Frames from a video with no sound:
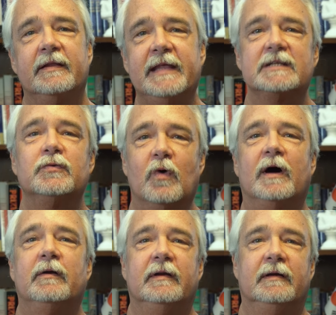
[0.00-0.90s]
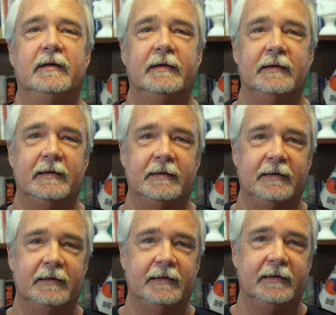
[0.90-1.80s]
That's what
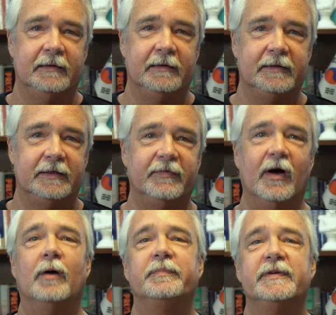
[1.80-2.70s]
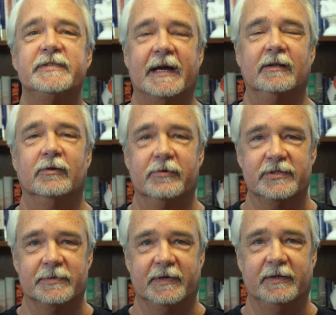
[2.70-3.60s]
developed
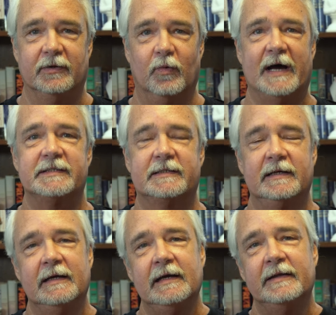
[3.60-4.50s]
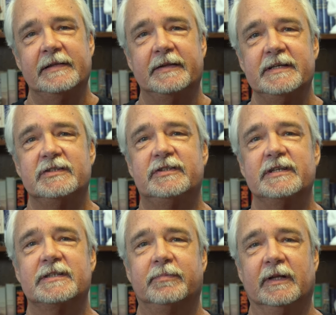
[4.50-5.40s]
secularism in the West, that these
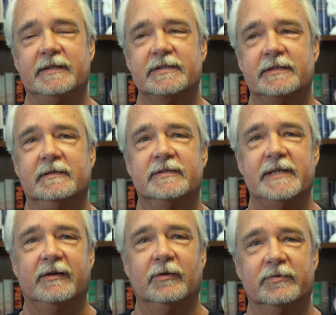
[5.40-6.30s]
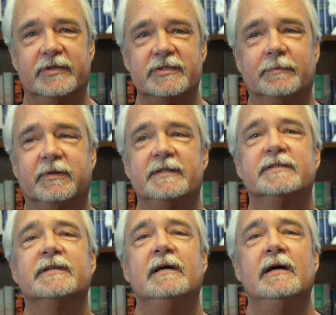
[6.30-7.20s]
disciplines, secular disciplines,